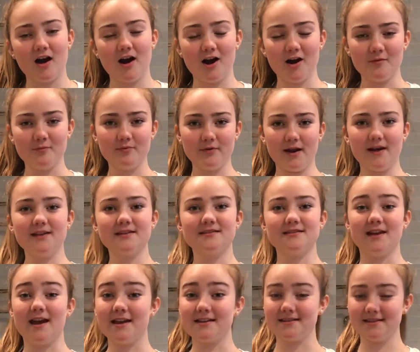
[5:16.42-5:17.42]
Our bread is
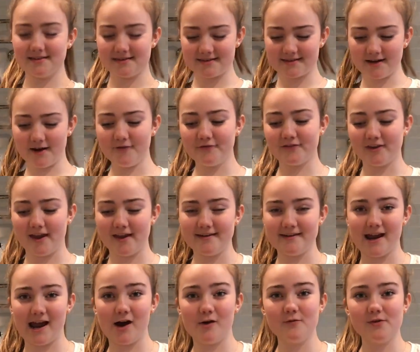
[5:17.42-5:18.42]
nice and stuffed, and
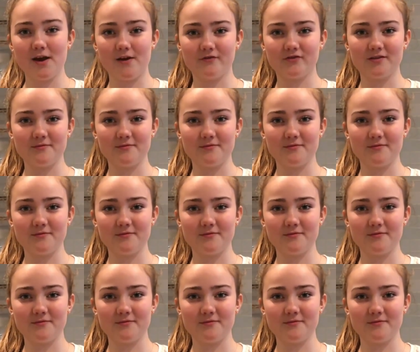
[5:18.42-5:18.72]
now we have